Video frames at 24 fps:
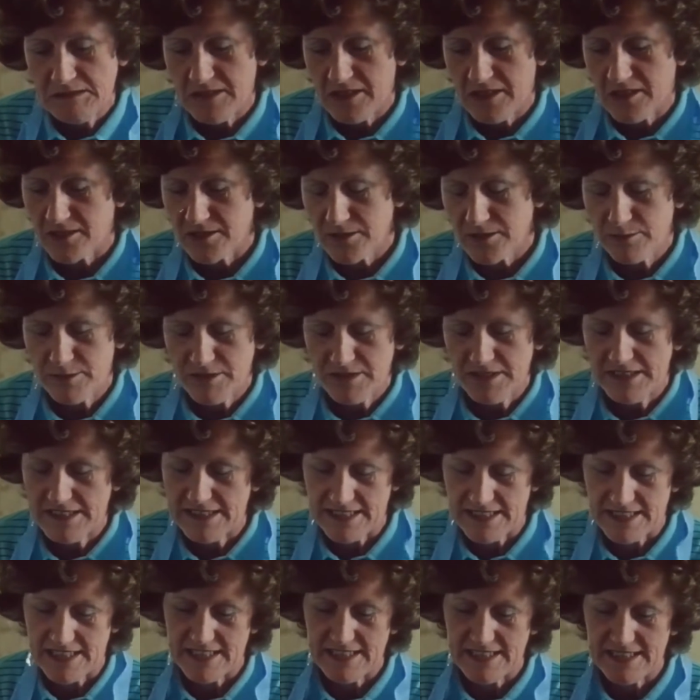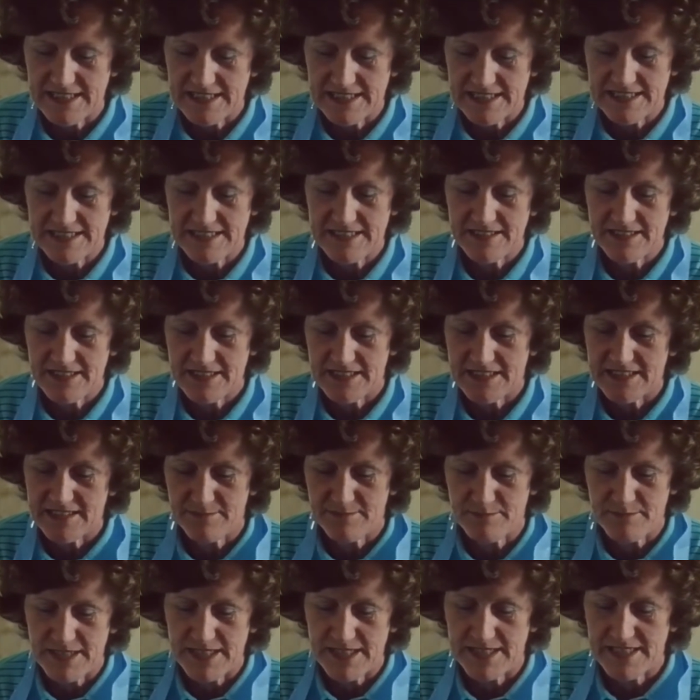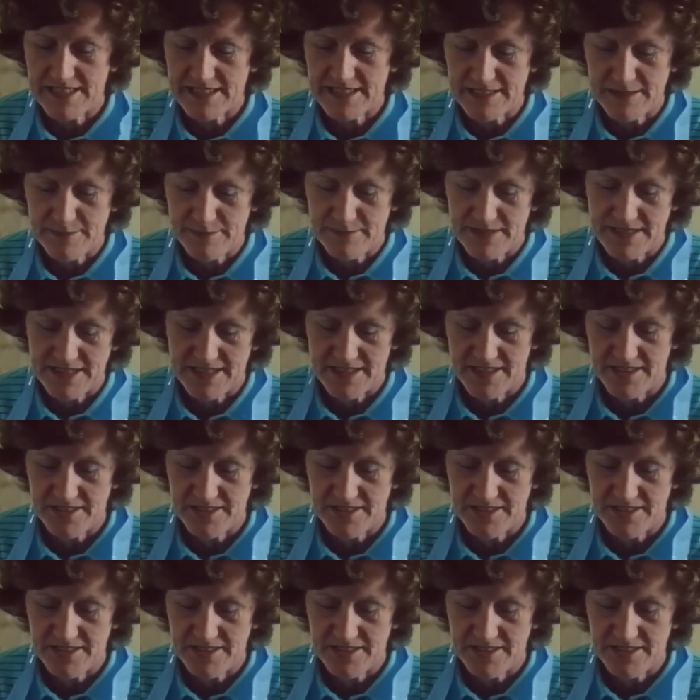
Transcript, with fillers: horrible things like that. I used to have bad nightmares